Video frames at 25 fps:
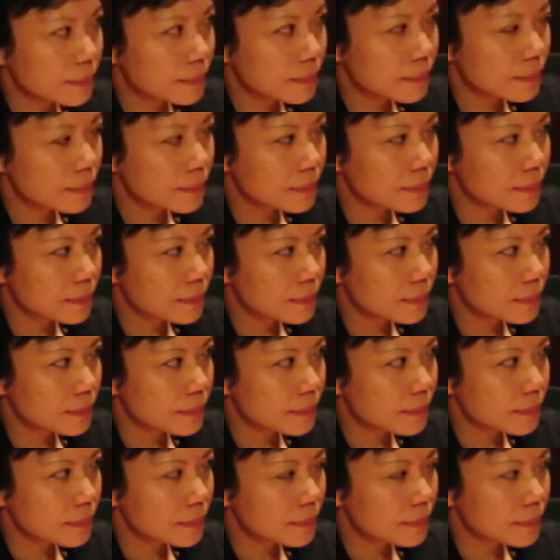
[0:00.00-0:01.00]

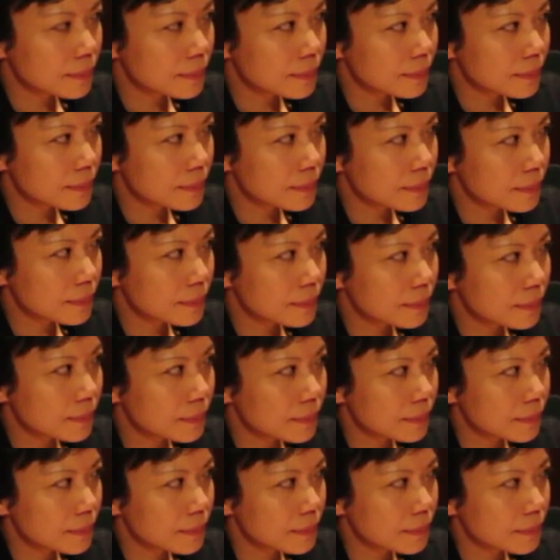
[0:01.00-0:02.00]

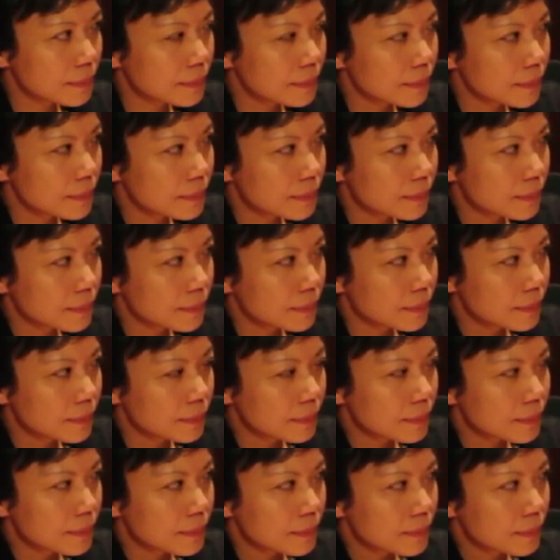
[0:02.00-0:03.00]

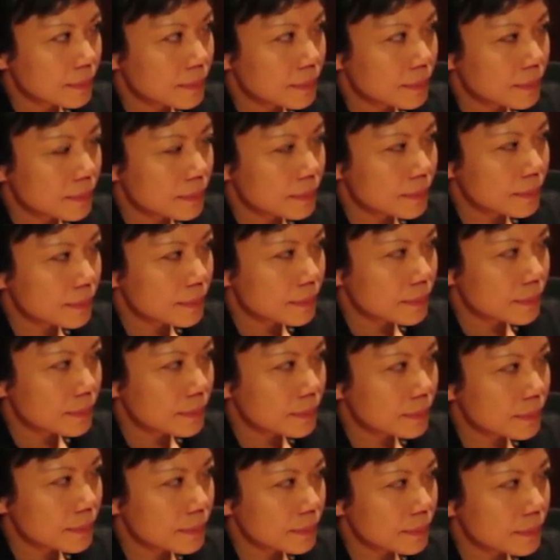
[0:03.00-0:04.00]

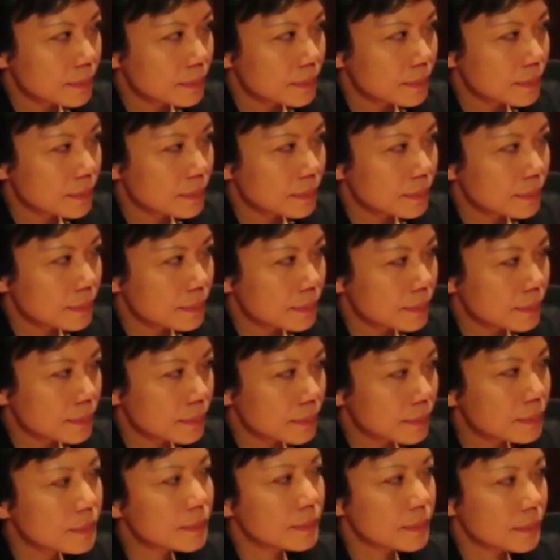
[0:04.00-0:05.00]

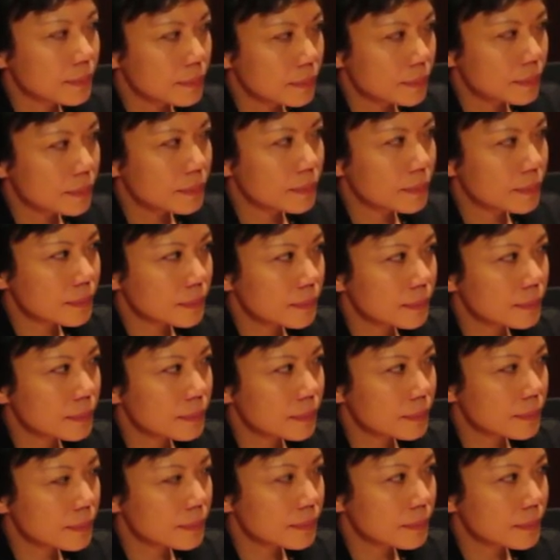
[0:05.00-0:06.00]

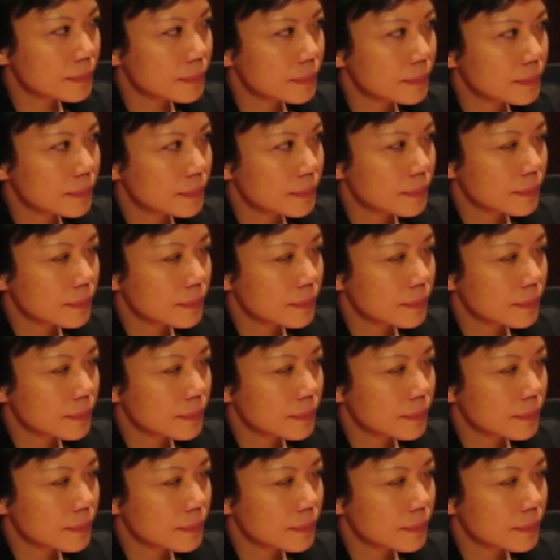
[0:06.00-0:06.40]
No words are spoken by the person on screen.